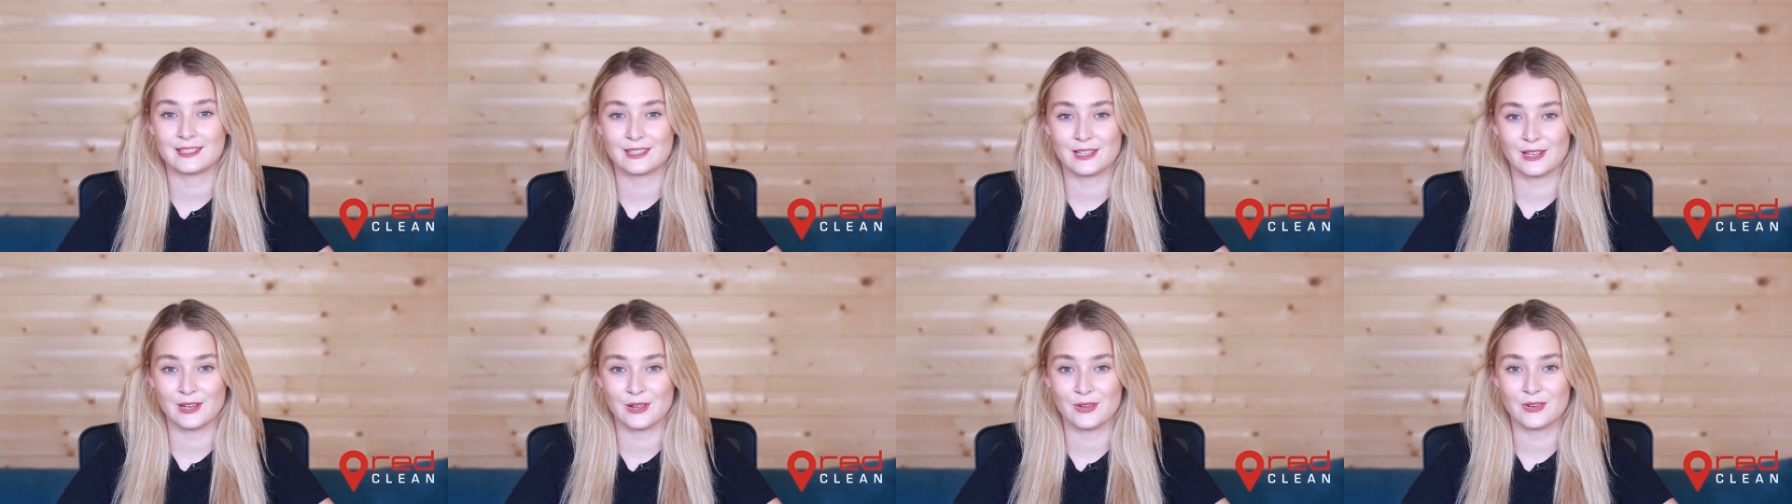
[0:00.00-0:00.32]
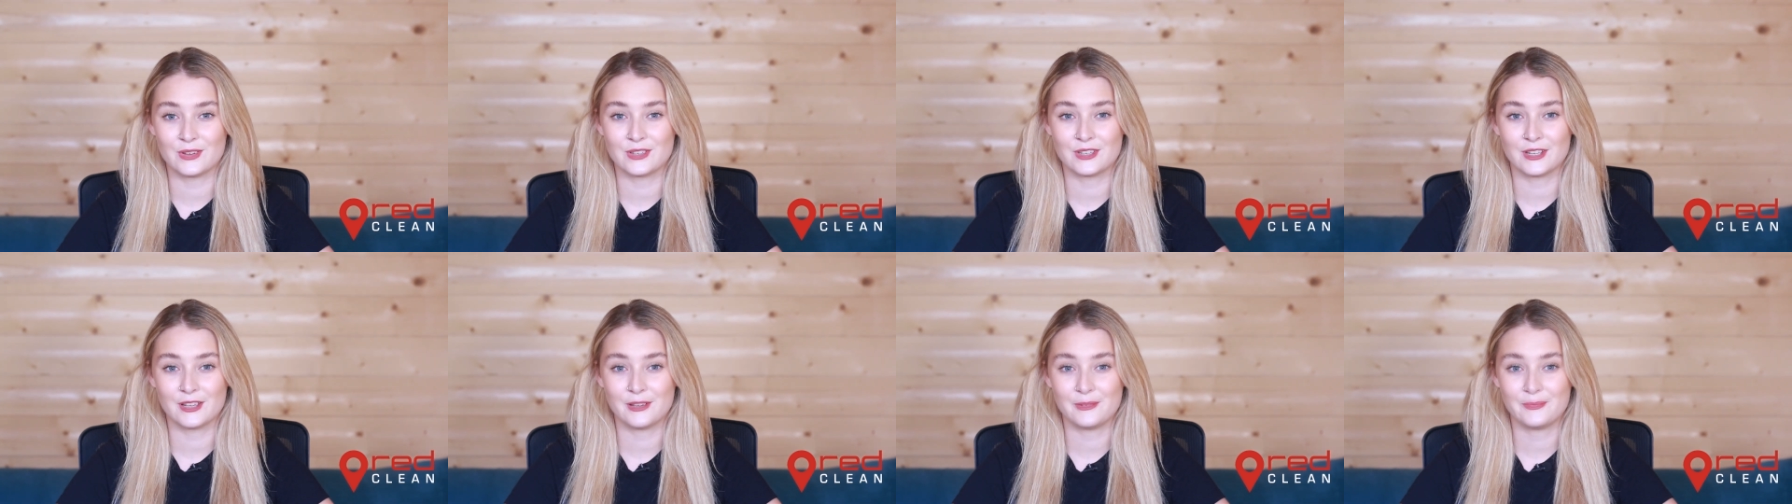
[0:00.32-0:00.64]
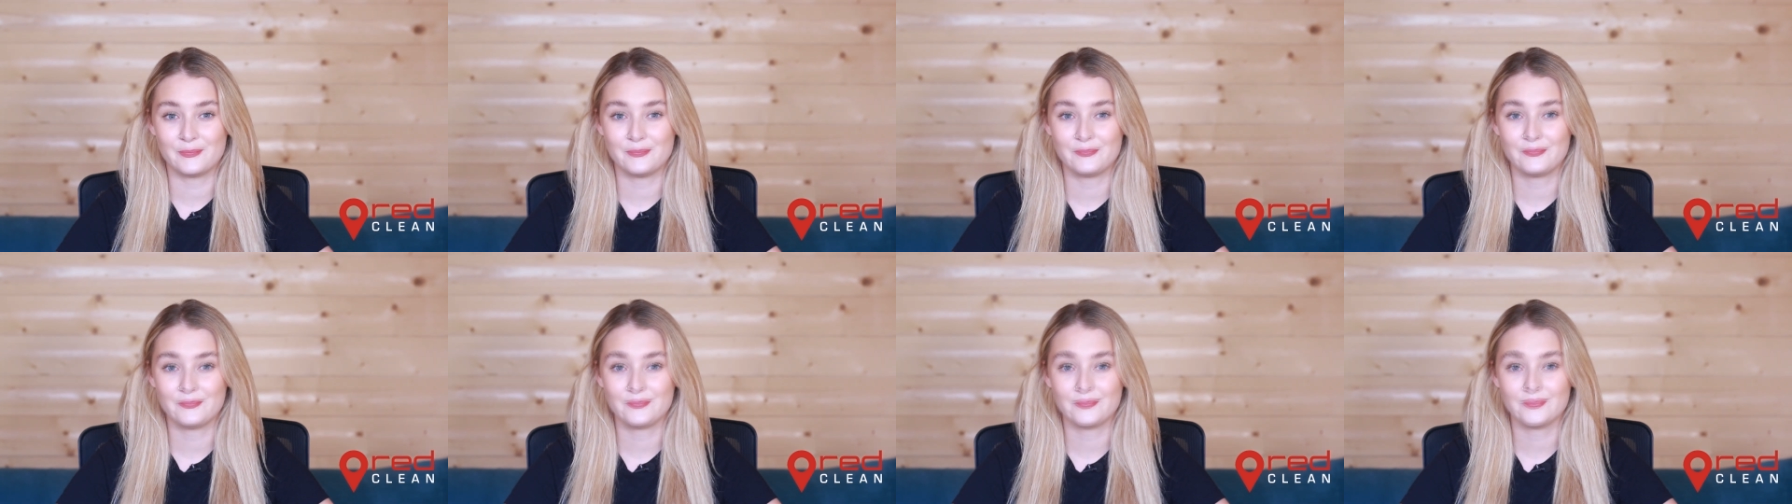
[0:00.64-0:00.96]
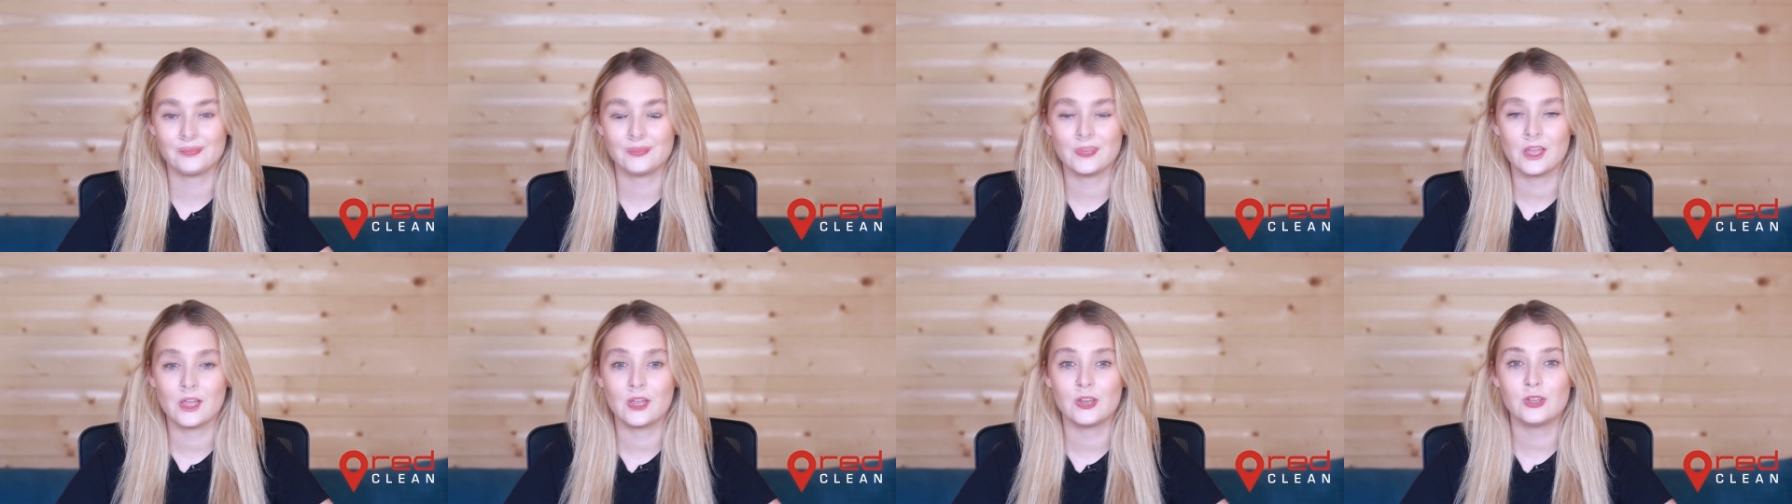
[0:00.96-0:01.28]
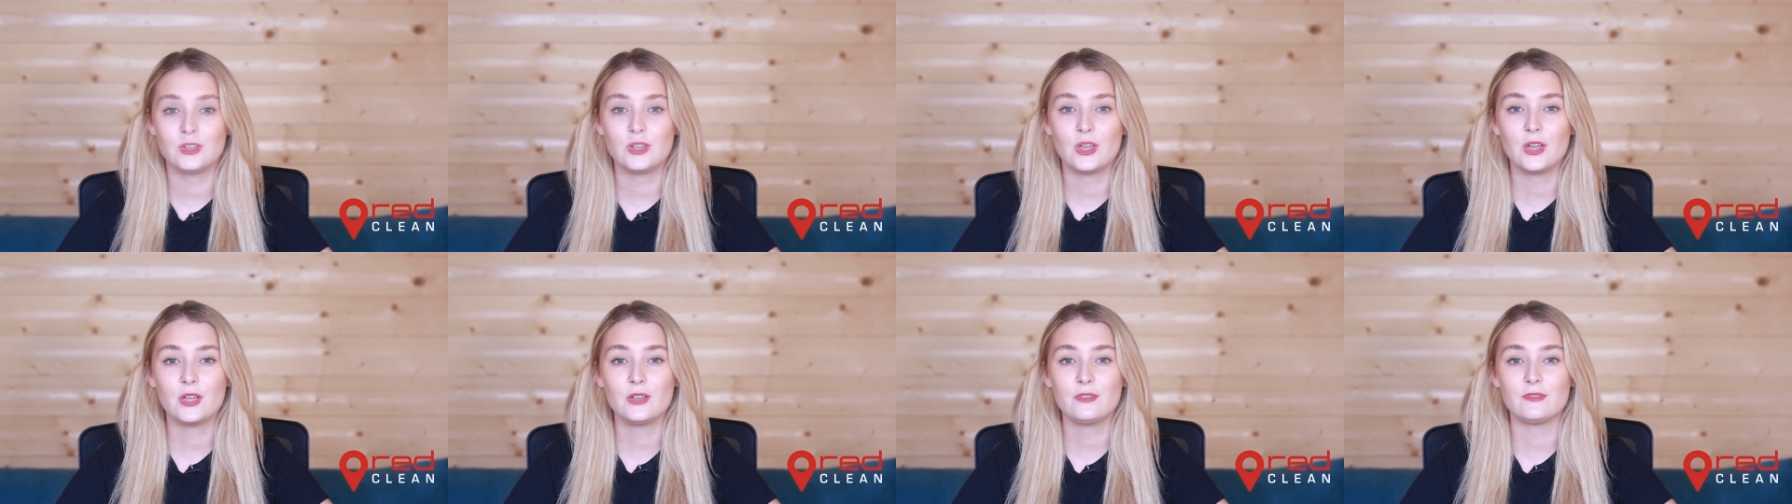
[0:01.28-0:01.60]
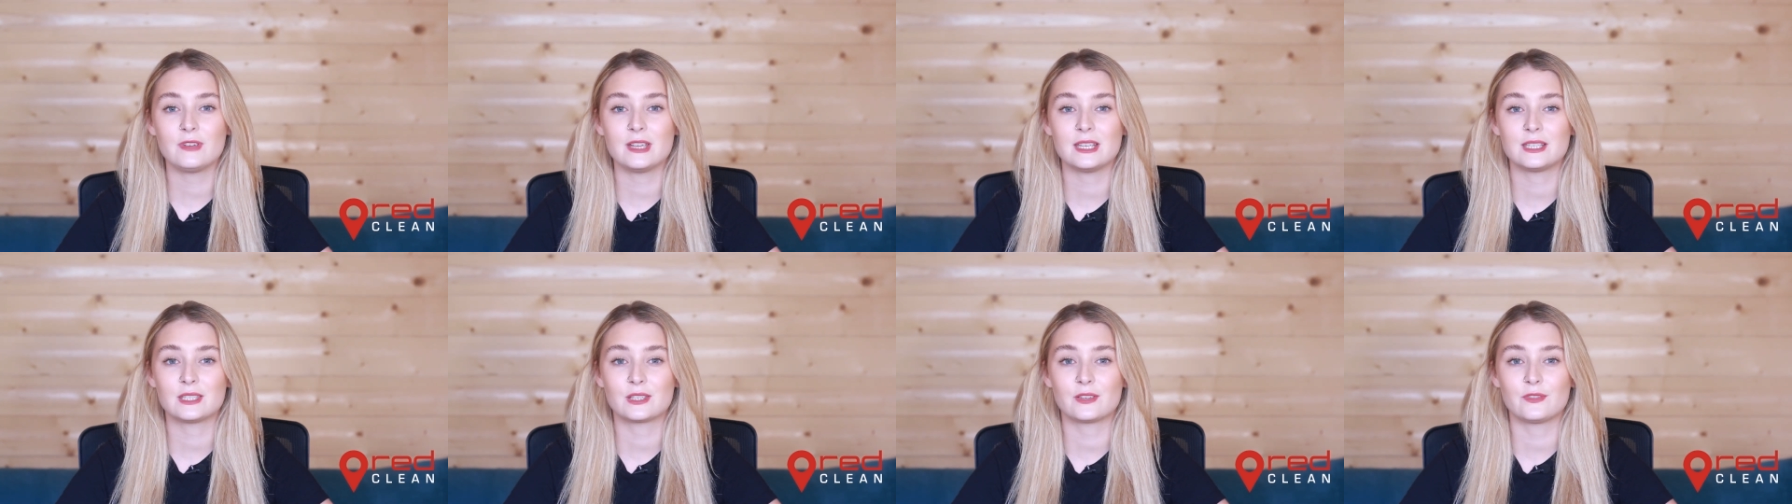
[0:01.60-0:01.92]
solution. No
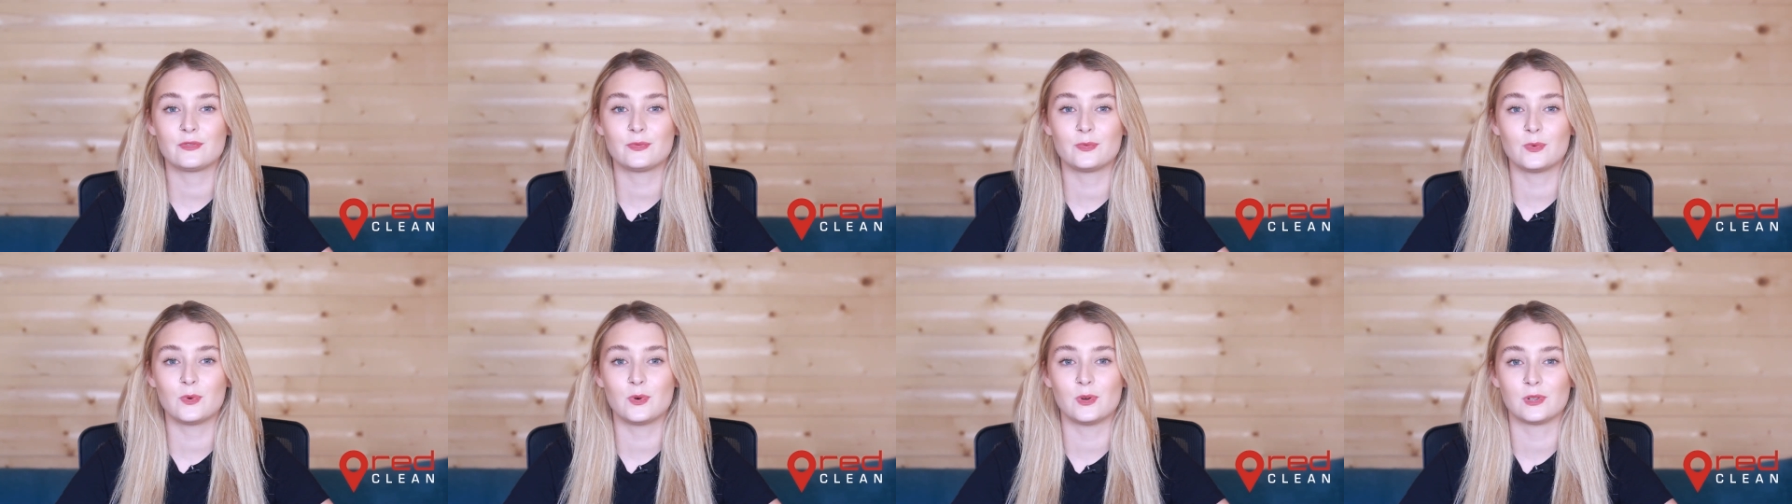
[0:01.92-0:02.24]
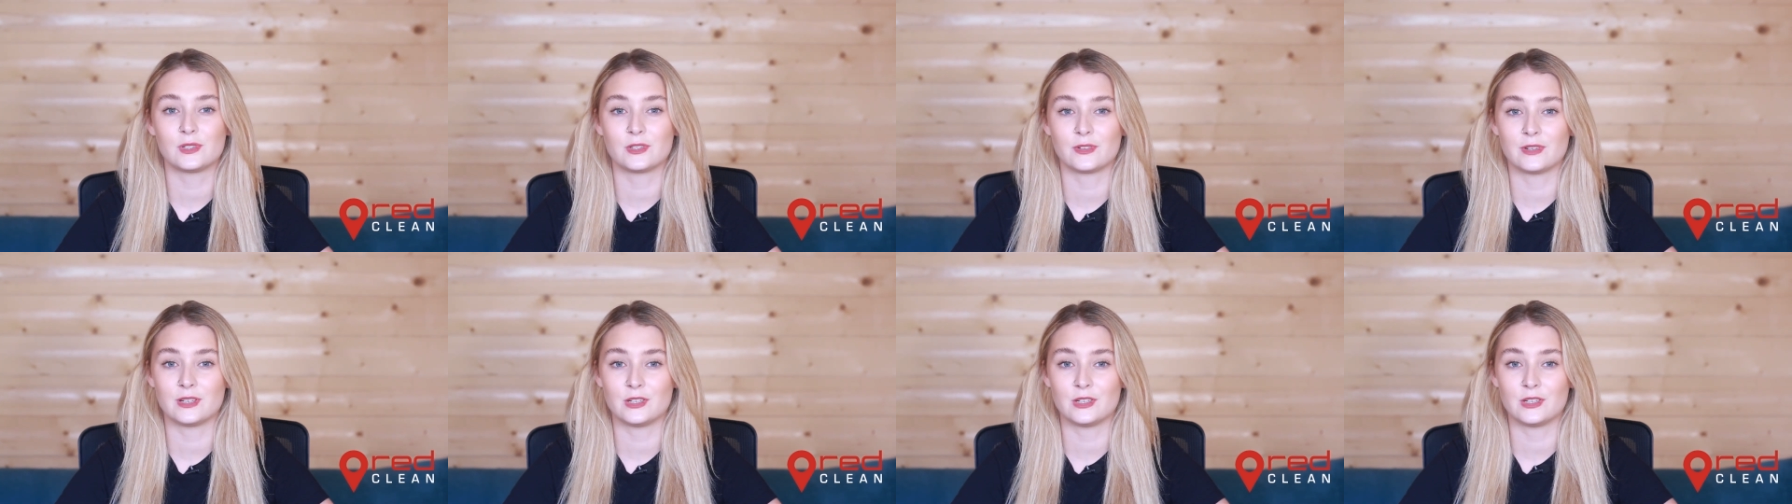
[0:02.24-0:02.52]
risk of water